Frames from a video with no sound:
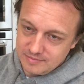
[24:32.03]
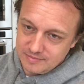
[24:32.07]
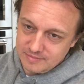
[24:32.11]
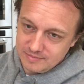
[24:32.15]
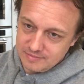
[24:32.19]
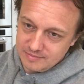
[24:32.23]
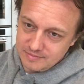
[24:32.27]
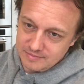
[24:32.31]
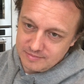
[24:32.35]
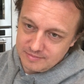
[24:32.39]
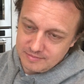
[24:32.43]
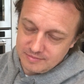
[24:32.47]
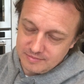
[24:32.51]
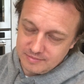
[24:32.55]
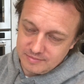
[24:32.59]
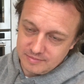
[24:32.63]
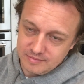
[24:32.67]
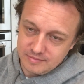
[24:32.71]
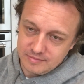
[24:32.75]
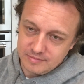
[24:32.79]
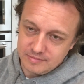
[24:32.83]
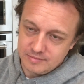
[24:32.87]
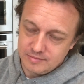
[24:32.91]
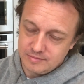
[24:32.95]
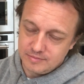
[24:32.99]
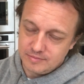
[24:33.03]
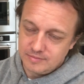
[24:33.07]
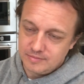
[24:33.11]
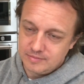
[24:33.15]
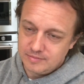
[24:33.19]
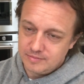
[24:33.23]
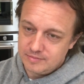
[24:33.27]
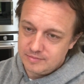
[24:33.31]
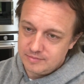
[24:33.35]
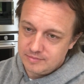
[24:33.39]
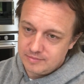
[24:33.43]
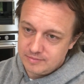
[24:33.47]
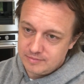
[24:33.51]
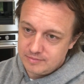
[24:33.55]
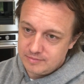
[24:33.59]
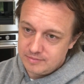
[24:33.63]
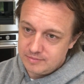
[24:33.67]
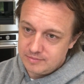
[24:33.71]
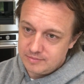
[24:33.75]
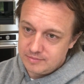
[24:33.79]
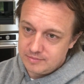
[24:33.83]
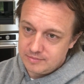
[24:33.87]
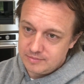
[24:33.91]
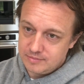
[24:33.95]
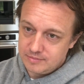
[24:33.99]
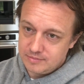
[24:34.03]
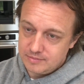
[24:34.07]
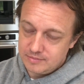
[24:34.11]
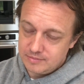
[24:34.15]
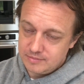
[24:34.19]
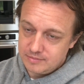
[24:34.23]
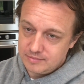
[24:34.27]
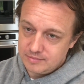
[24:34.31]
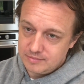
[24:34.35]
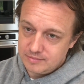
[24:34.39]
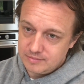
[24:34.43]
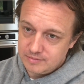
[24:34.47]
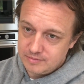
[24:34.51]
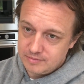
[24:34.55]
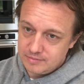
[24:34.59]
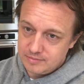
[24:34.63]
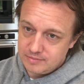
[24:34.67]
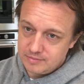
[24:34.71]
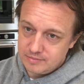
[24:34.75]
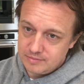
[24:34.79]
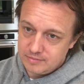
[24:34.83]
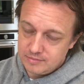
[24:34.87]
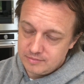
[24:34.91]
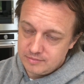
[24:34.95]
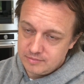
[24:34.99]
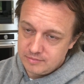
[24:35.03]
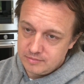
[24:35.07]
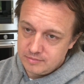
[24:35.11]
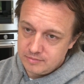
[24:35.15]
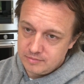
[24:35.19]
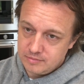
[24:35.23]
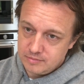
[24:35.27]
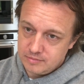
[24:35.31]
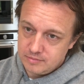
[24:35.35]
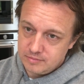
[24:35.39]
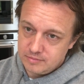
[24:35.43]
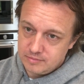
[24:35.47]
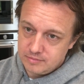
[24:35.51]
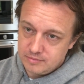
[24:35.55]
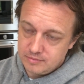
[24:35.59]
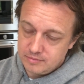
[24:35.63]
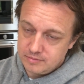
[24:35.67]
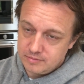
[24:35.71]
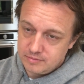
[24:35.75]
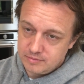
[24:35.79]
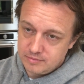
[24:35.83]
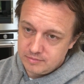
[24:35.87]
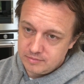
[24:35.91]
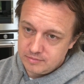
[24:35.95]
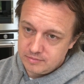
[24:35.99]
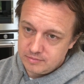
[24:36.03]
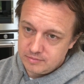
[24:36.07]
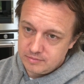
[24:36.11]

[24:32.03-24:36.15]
(silent)